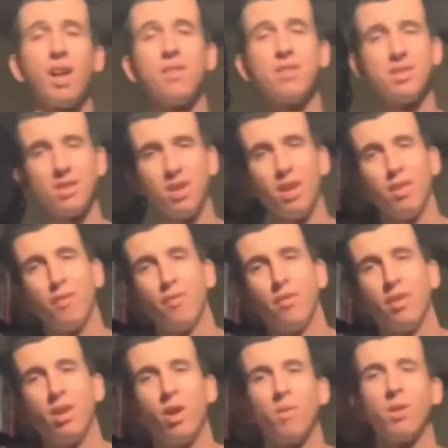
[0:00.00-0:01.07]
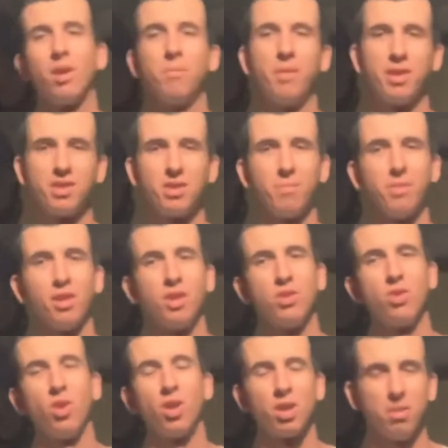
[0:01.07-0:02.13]
There's another video I'm going to make something to
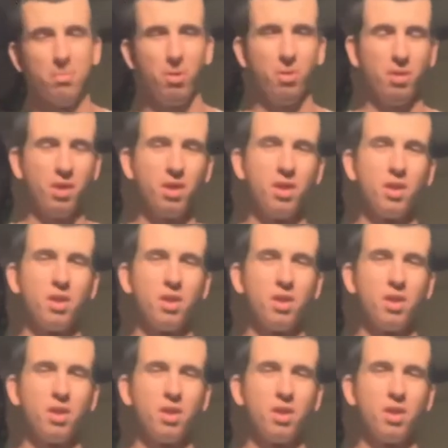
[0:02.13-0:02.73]
talk about it.